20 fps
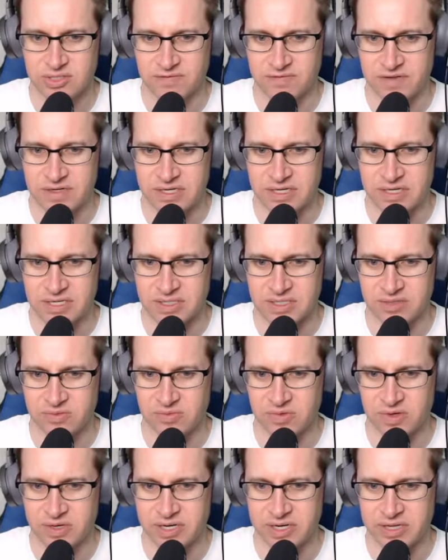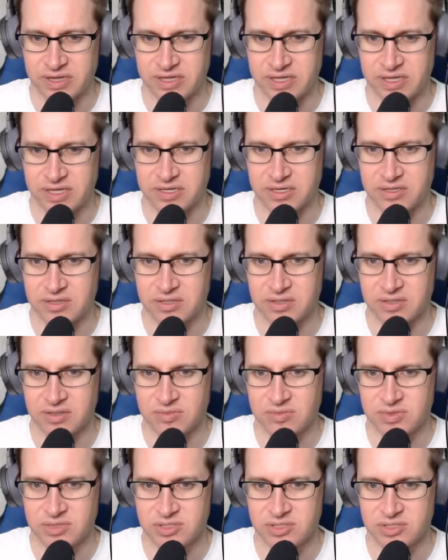vanilla one, I think.
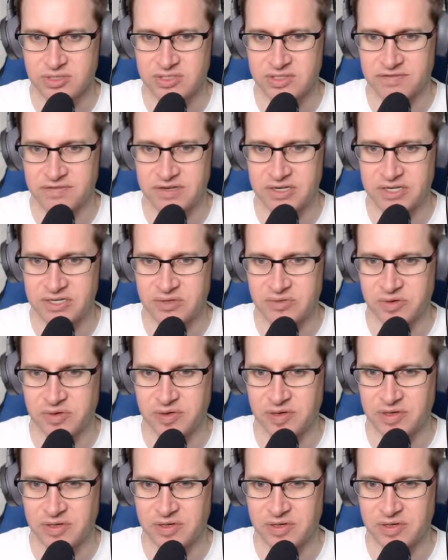We'll just use the vanilla one.